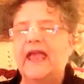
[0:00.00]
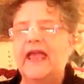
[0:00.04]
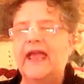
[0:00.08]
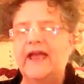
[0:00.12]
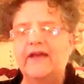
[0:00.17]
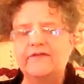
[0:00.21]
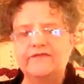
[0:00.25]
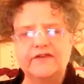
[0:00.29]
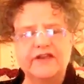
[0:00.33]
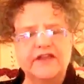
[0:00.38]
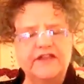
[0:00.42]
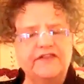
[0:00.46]

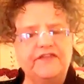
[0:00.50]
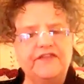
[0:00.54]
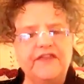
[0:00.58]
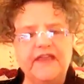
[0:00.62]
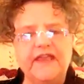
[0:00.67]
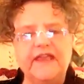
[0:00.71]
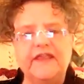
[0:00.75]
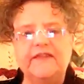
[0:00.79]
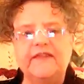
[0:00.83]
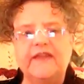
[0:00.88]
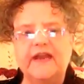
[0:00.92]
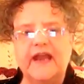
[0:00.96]

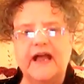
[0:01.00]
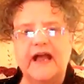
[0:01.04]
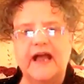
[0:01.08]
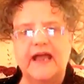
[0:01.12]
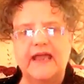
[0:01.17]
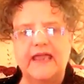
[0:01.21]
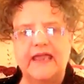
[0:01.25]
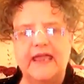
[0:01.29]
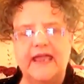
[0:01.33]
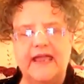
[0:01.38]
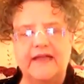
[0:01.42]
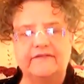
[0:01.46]
everything that
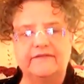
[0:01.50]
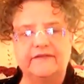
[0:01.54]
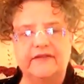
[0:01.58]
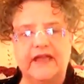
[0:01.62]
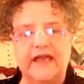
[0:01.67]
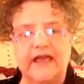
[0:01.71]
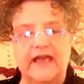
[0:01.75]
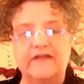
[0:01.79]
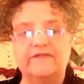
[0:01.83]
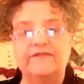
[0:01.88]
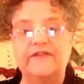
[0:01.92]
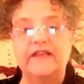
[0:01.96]
I have
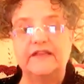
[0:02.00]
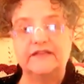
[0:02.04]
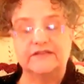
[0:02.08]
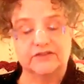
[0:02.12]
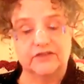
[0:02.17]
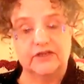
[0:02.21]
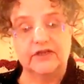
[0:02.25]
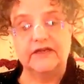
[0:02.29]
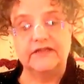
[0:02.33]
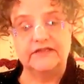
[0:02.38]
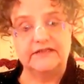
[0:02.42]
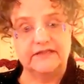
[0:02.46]
life is
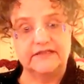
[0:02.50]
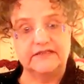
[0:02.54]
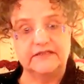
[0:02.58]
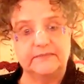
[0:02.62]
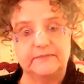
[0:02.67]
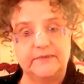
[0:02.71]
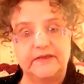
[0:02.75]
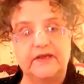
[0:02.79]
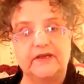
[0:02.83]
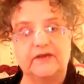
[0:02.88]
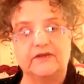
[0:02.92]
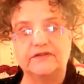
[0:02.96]
going to
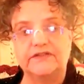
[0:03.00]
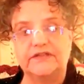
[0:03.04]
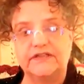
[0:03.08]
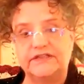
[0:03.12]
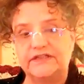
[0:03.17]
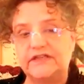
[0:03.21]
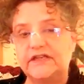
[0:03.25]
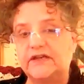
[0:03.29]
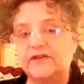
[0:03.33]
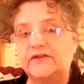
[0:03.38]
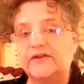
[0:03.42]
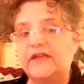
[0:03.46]
disappear,
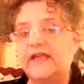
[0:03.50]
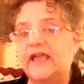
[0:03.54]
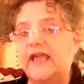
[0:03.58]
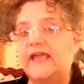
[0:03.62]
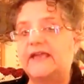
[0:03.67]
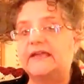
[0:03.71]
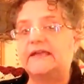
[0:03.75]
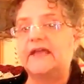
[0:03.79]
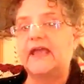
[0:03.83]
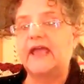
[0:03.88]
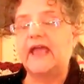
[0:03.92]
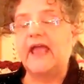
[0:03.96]

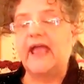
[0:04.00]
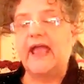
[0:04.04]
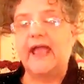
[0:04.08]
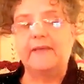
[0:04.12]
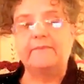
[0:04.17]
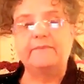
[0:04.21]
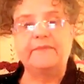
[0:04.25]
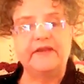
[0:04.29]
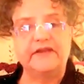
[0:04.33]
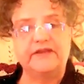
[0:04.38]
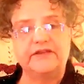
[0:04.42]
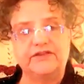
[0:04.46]
deteriorate,
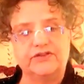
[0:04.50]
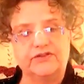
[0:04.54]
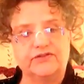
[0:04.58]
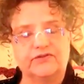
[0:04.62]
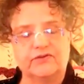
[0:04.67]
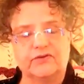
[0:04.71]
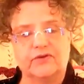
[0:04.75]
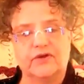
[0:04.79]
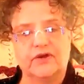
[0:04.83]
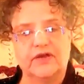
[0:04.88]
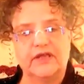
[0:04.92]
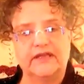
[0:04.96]
and be
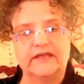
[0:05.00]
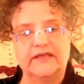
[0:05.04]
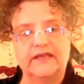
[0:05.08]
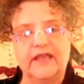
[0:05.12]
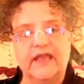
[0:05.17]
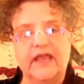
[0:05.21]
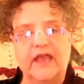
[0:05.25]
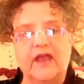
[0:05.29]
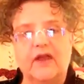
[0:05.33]
destroyed.